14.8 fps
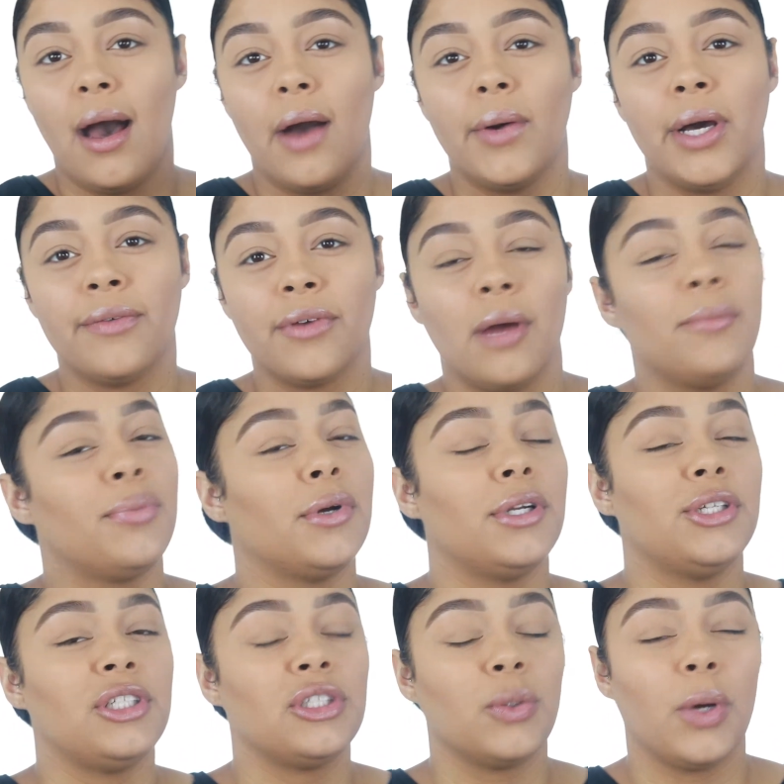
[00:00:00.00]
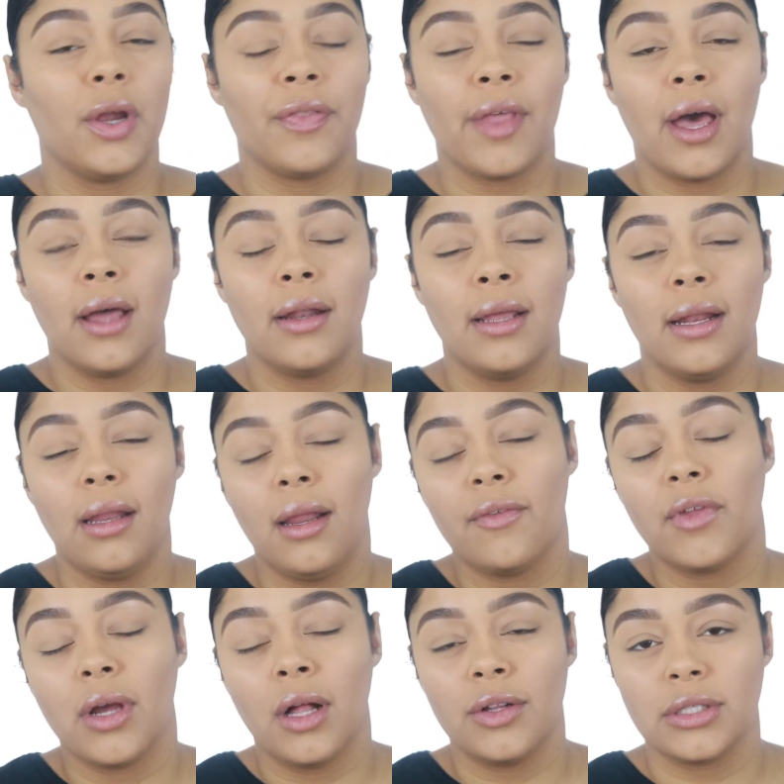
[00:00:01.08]
However, I'm pretty sure that any
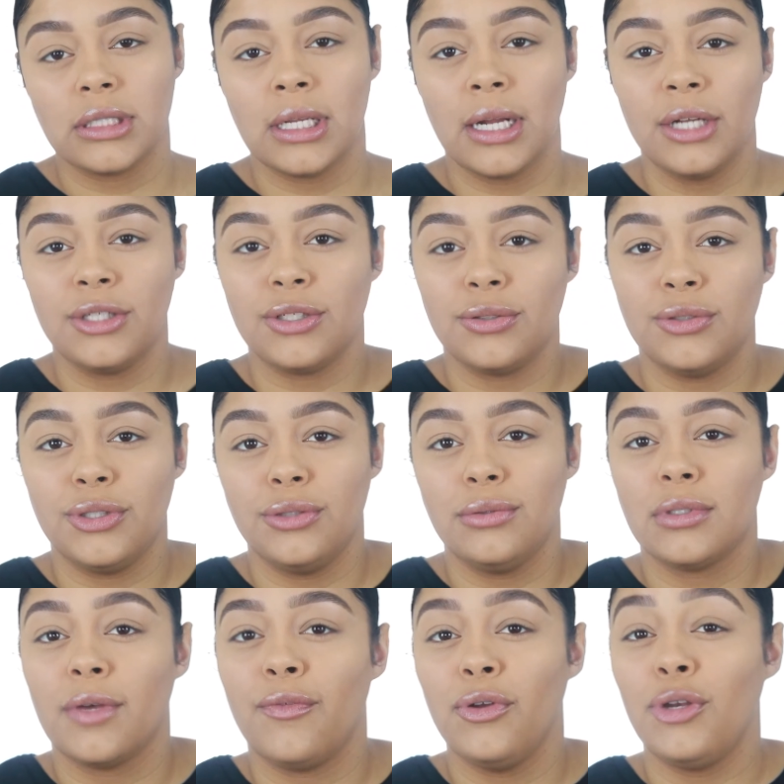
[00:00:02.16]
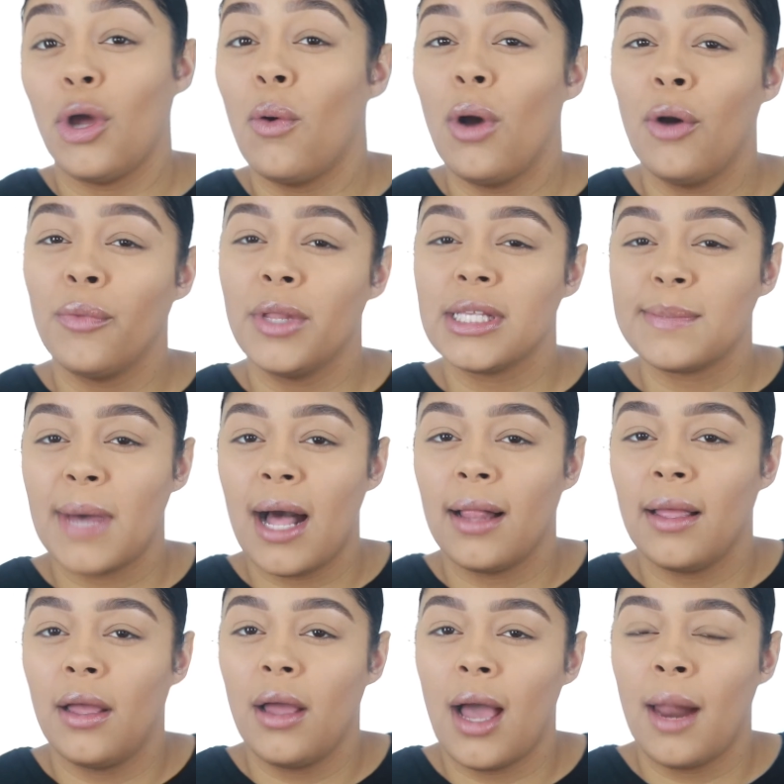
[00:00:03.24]
of the colors that I do use, if you don't own this
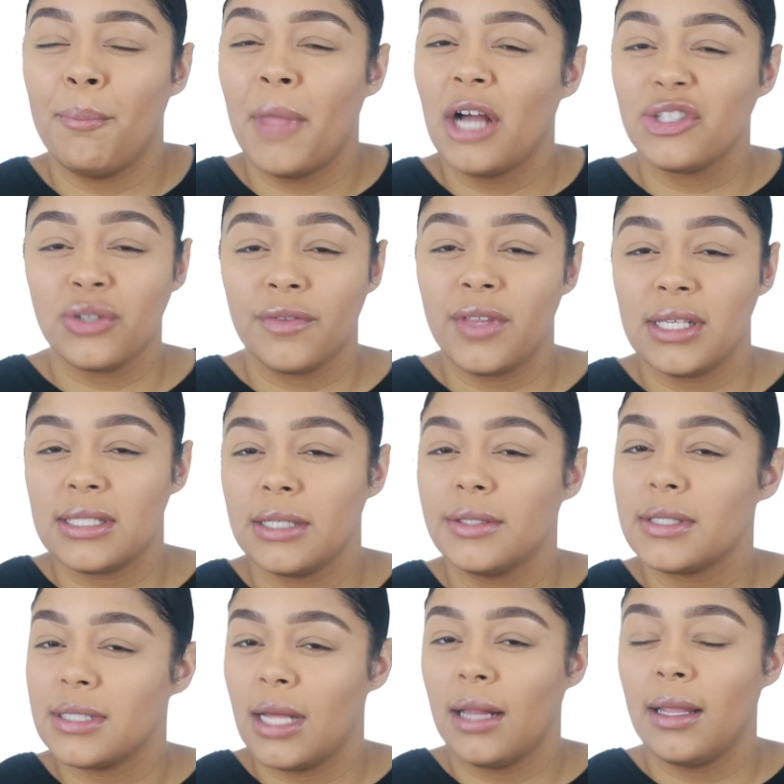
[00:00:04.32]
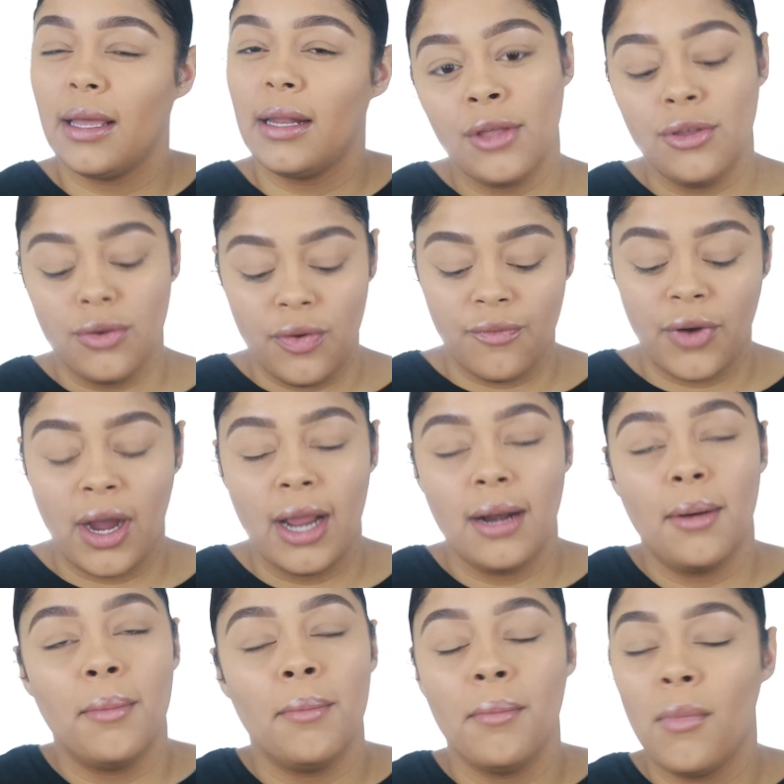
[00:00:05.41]
palette, I'm not sure if they still sell it, you can
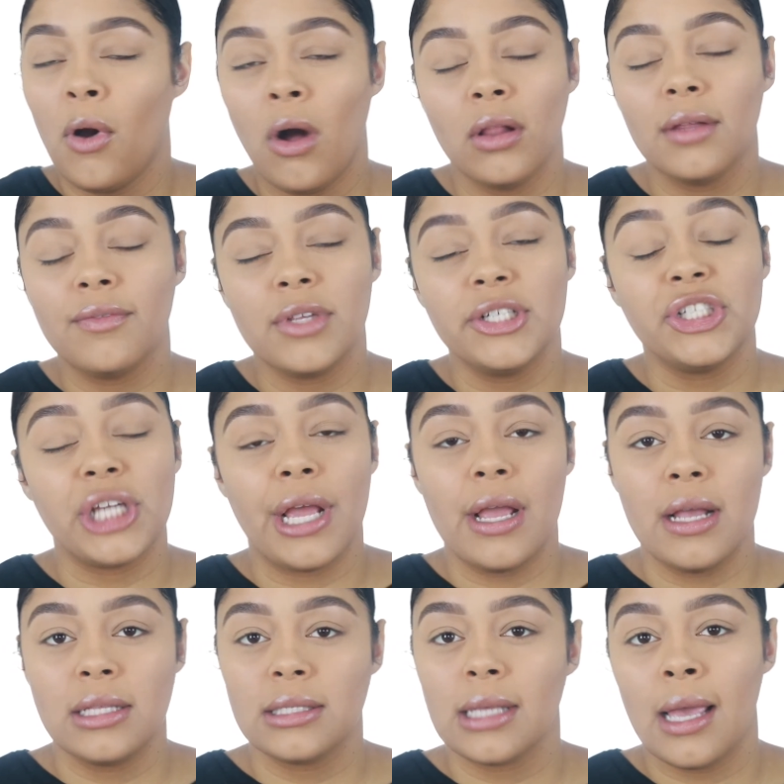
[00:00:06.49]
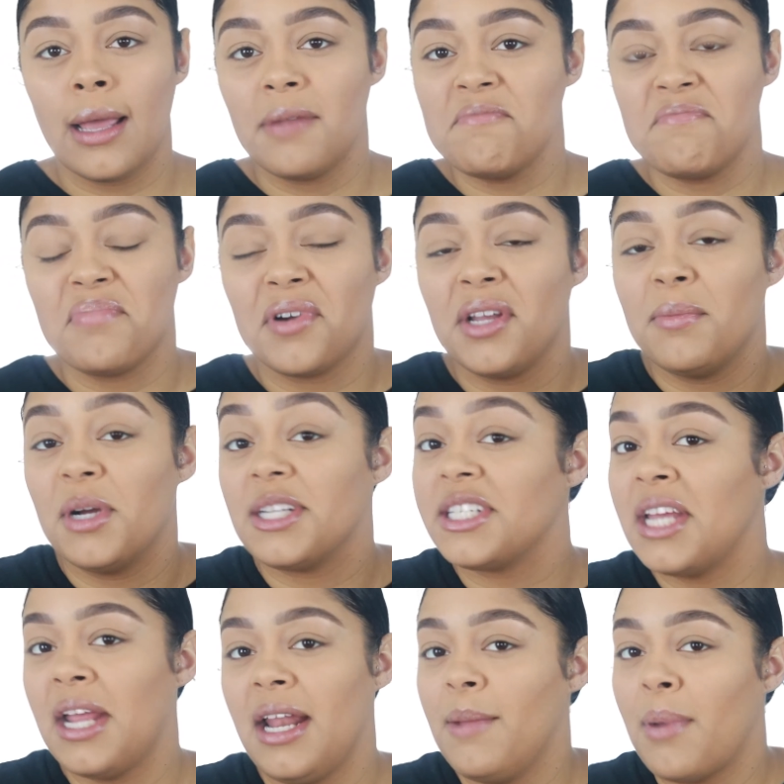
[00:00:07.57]
find all of these shades in pretty much
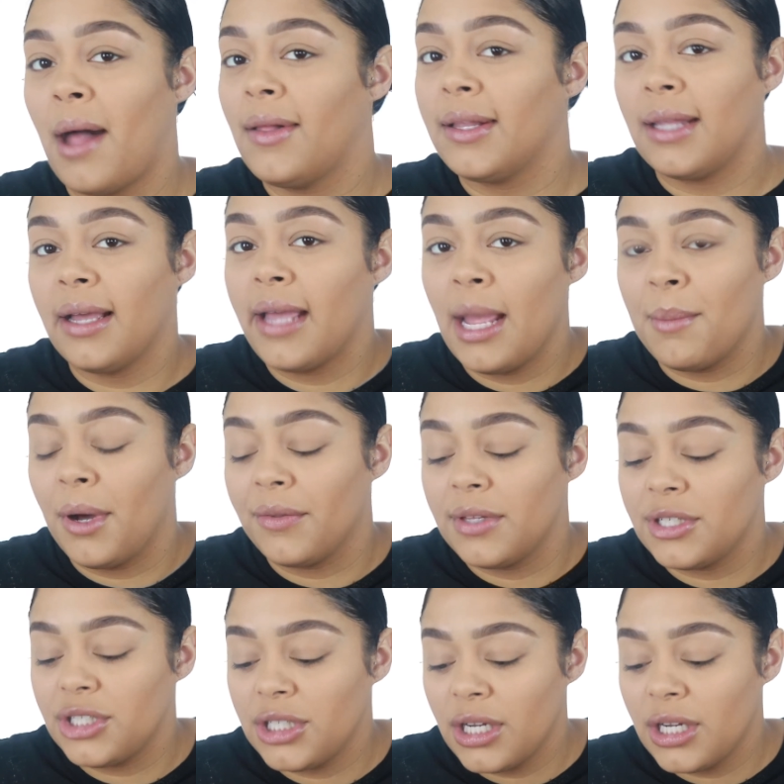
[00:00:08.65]
any palette that came out this